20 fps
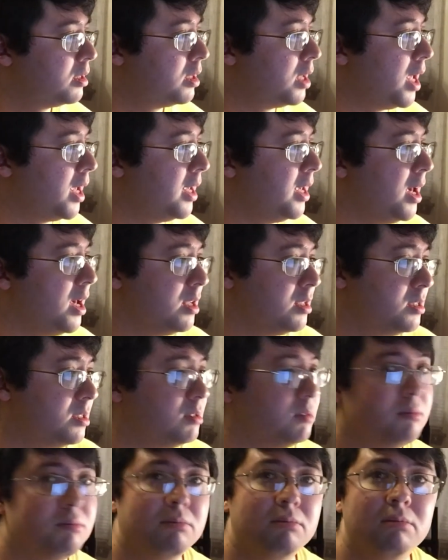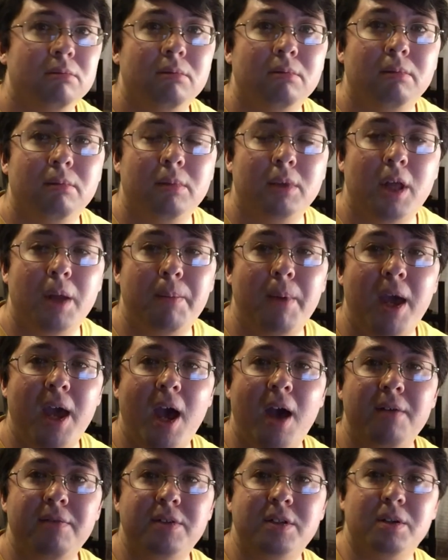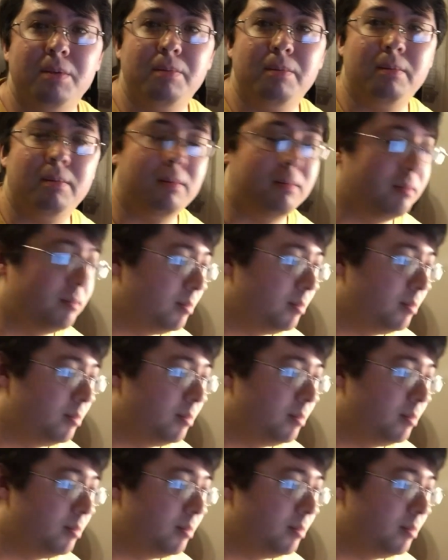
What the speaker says: I guess. They may have some